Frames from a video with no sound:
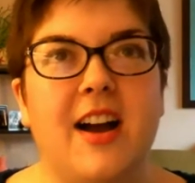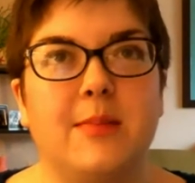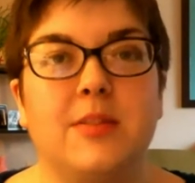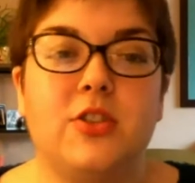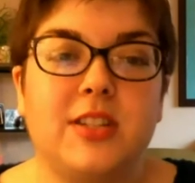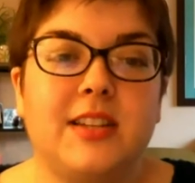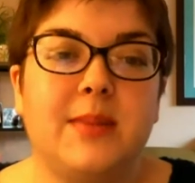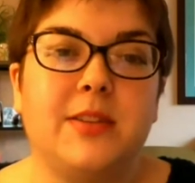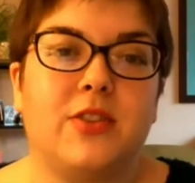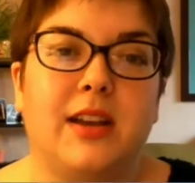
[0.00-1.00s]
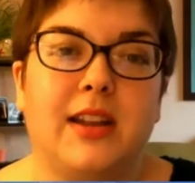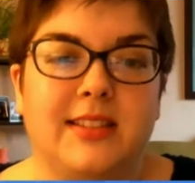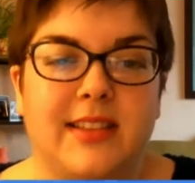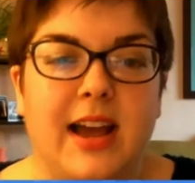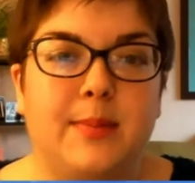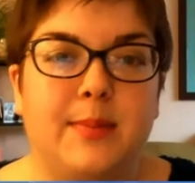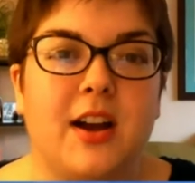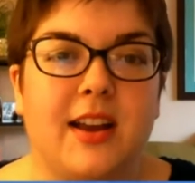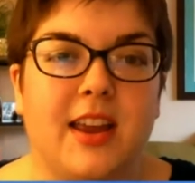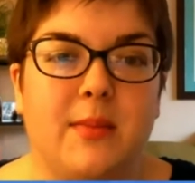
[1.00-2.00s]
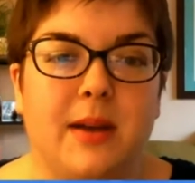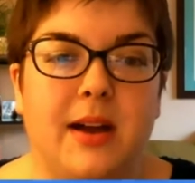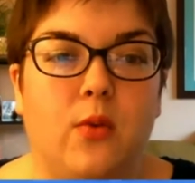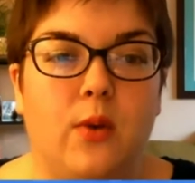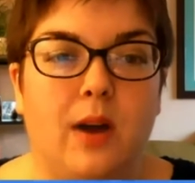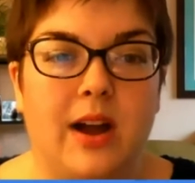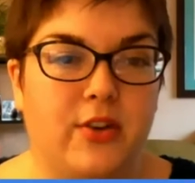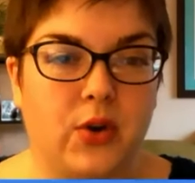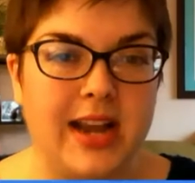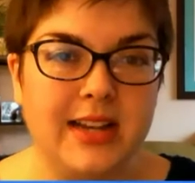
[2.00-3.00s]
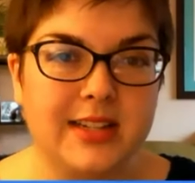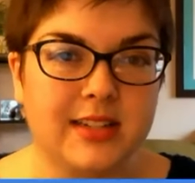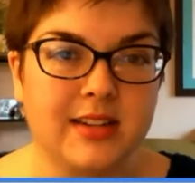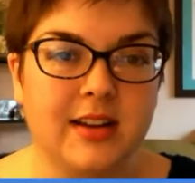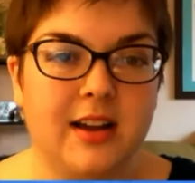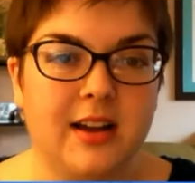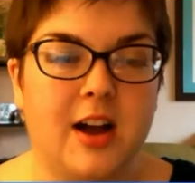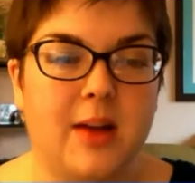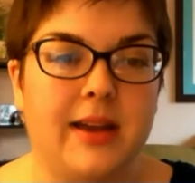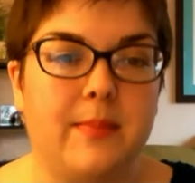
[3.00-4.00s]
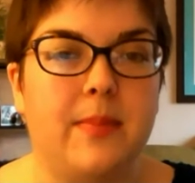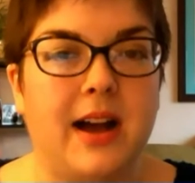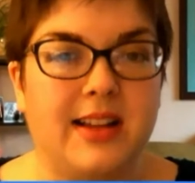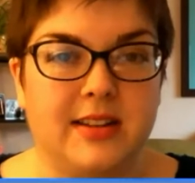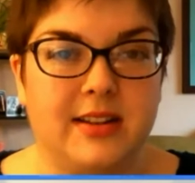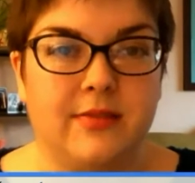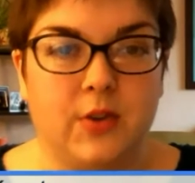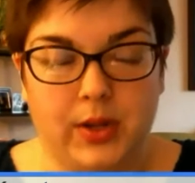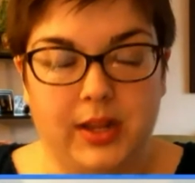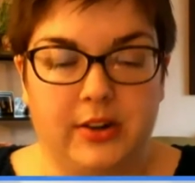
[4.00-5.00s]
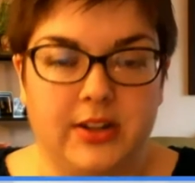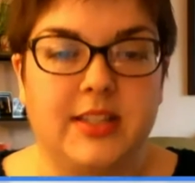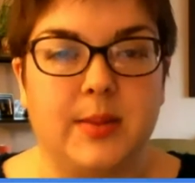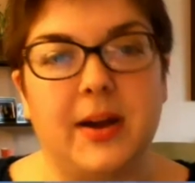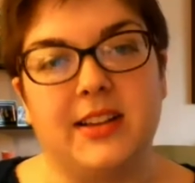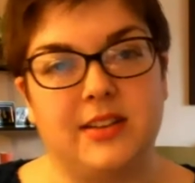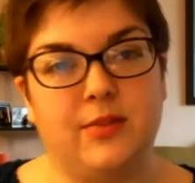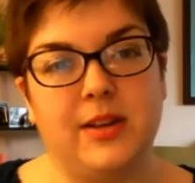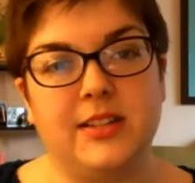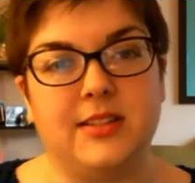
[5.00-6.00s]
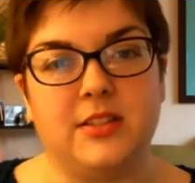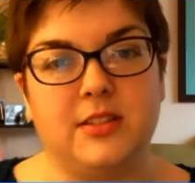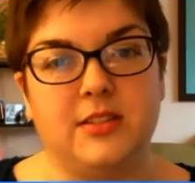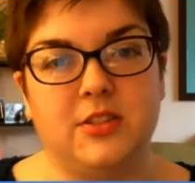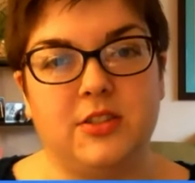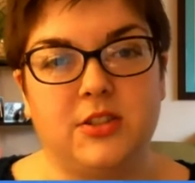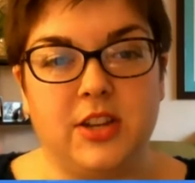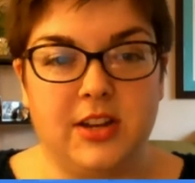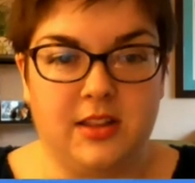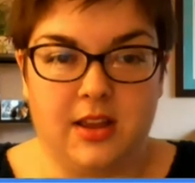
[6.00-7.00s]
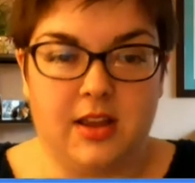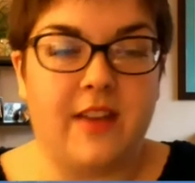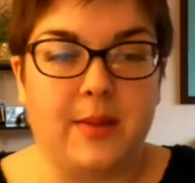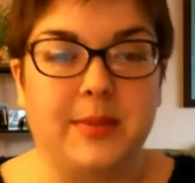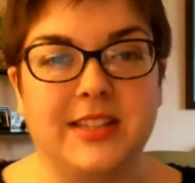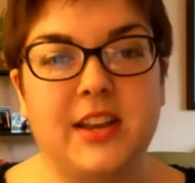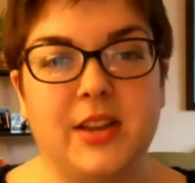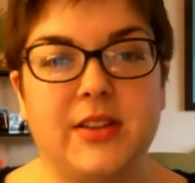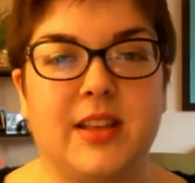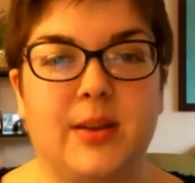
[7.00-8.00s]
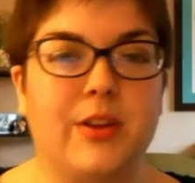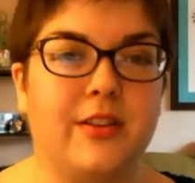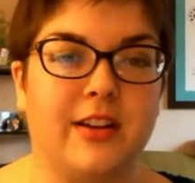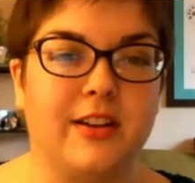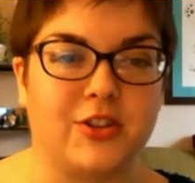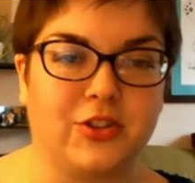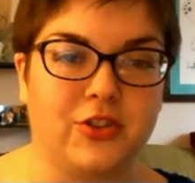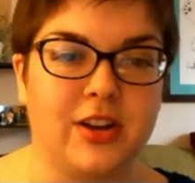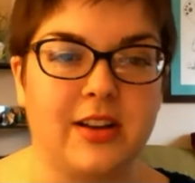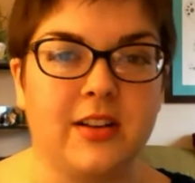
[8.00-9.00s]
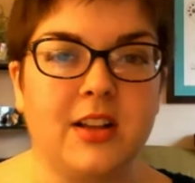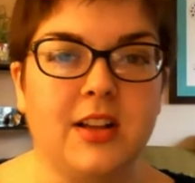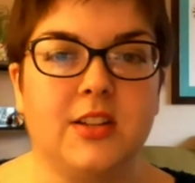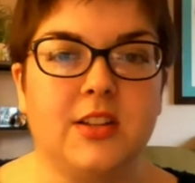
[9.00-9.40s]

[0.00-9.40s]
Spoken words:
So she's demonstrating these apps, talking about why they're great and positive, early literacy, positive ways families can use them with their young children.